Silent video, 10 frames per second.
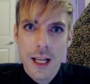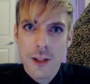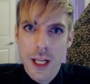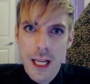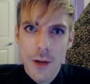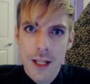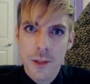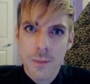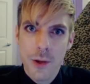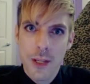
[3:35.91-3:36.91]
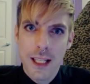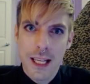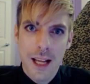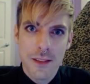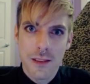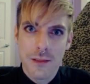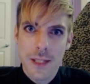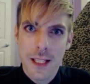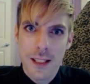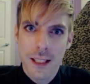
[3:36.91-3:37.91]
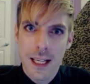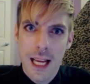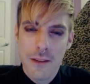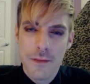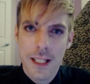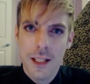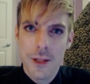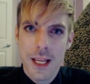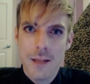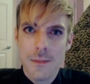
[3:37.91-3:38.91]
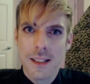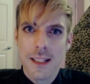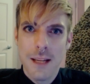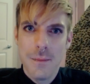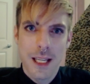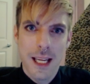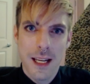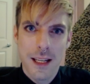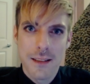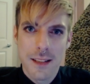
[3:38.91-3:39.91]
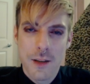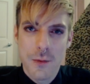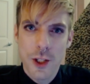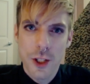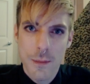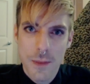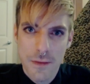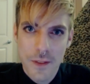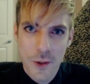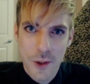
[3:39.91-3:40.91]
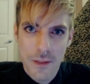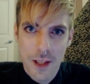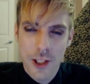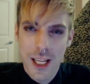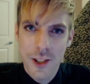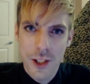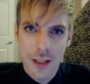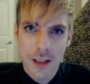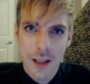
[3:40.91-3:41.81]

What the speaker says: check out Exploding the Castle: Rethinking How Video Games and Game Mechanics Can Reshape the Future of Education,